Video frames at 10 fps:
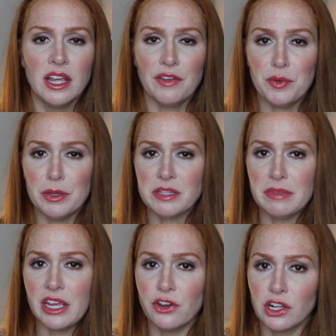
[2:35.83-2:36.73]
if you put
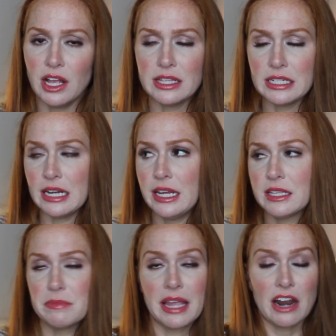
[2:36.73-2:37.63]
something in your closet, I take
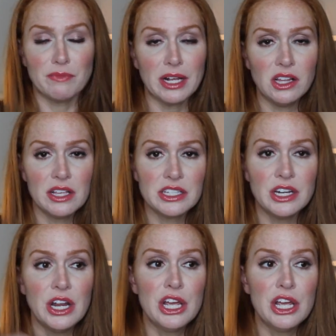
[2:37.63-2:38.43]
something out of my closet.